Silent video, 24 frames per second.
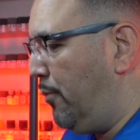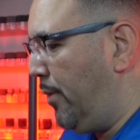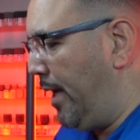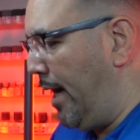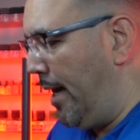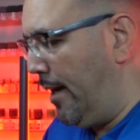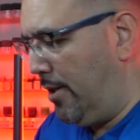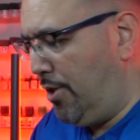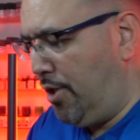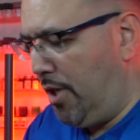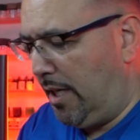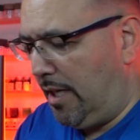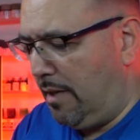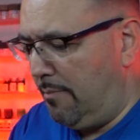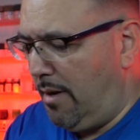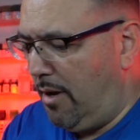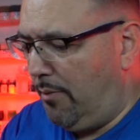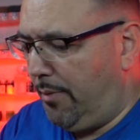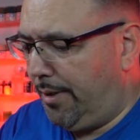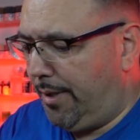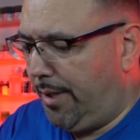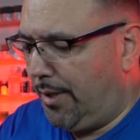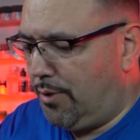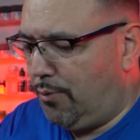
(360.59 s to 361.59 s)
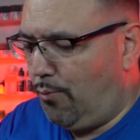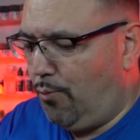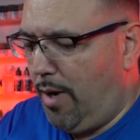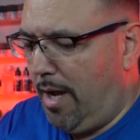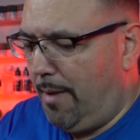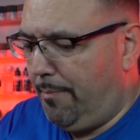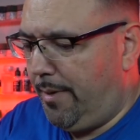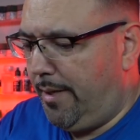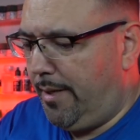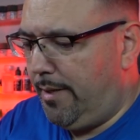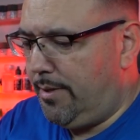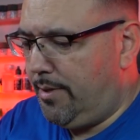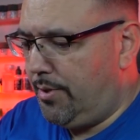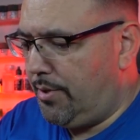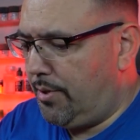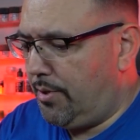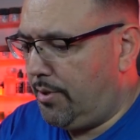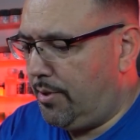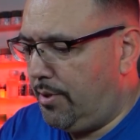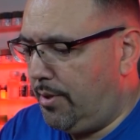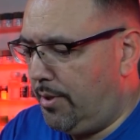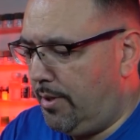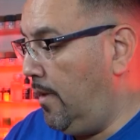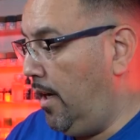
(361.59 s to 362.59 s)
we got to check them out with these
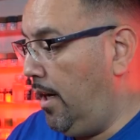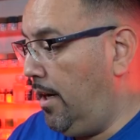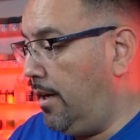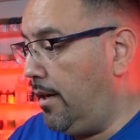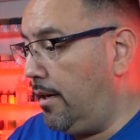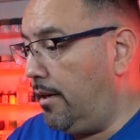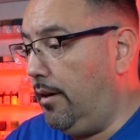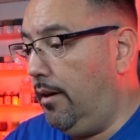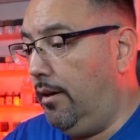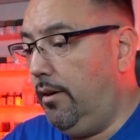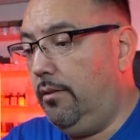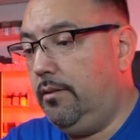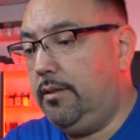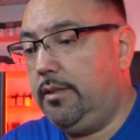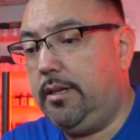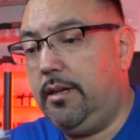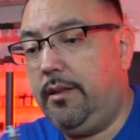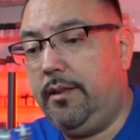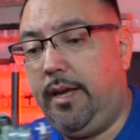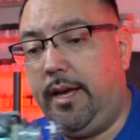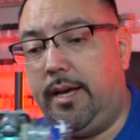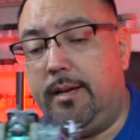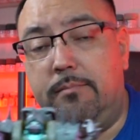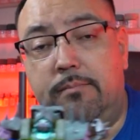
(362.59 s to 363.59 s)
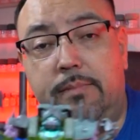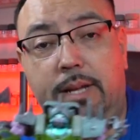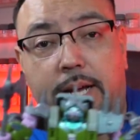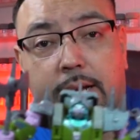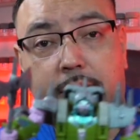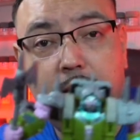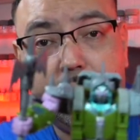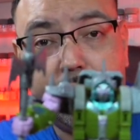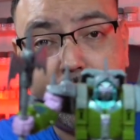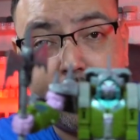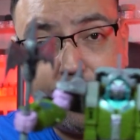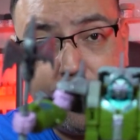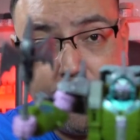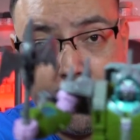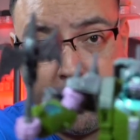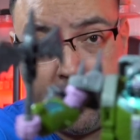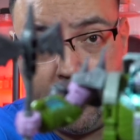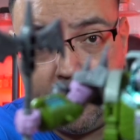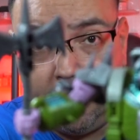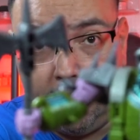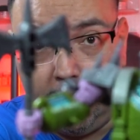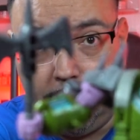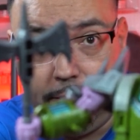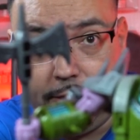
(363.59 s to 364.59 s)
weapons. There you go. Look at that. That looks
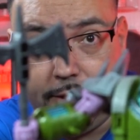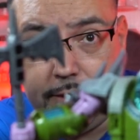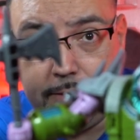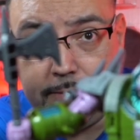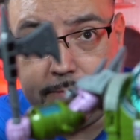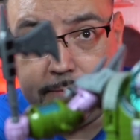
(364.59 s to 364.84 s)
freaking good.